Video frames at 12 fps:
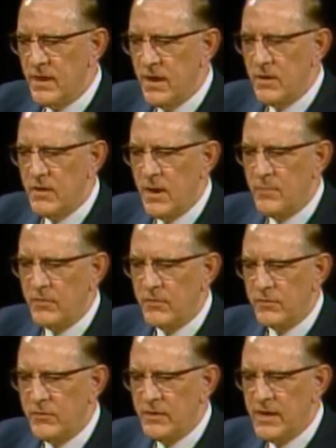Number
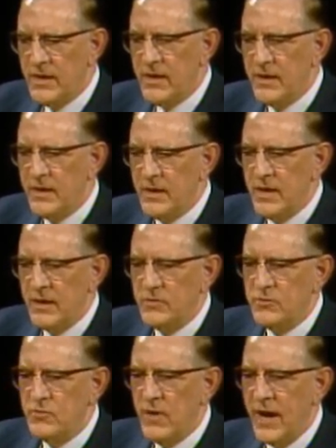three,
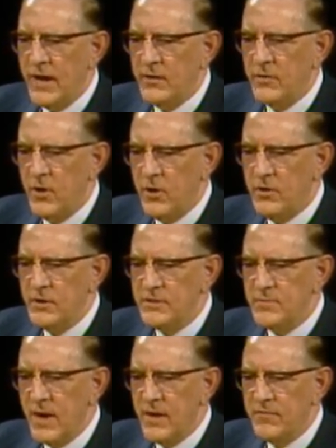to
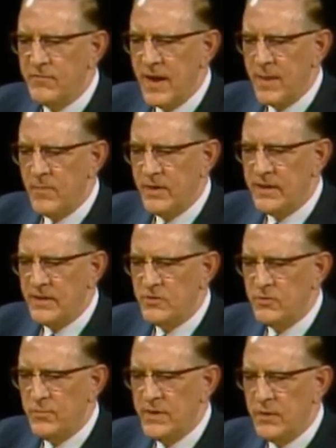encourage my family
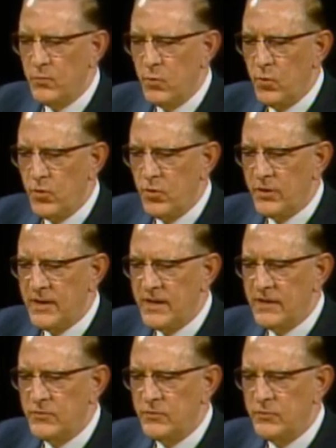to be
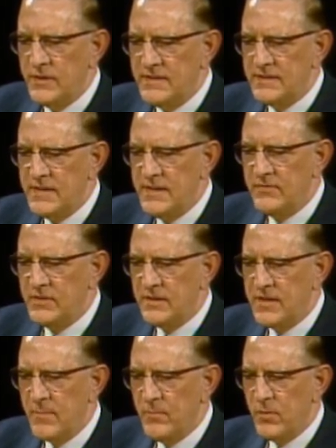worthy to receive the
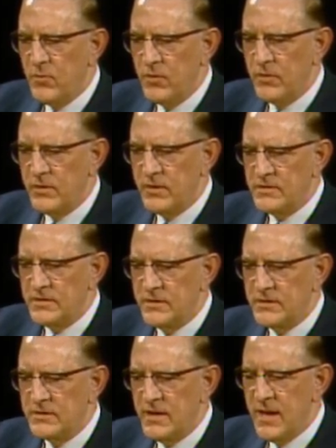temple
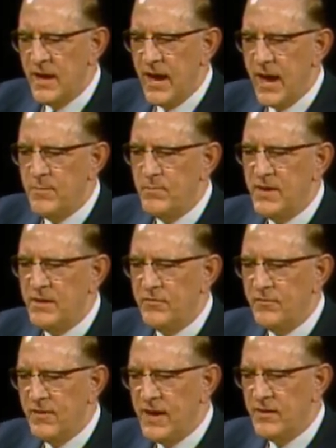ordinances and be
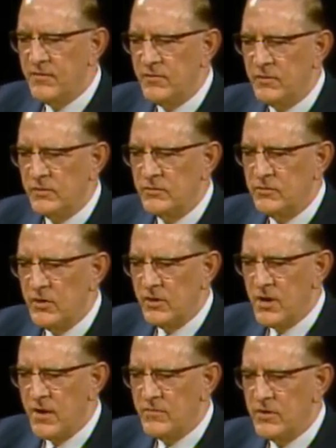faithful to the
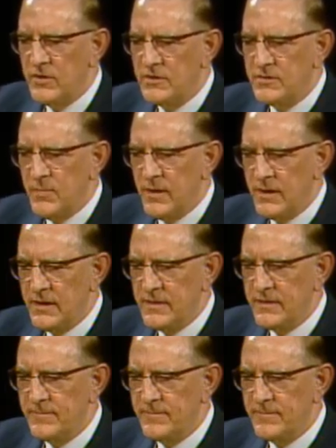covenants made.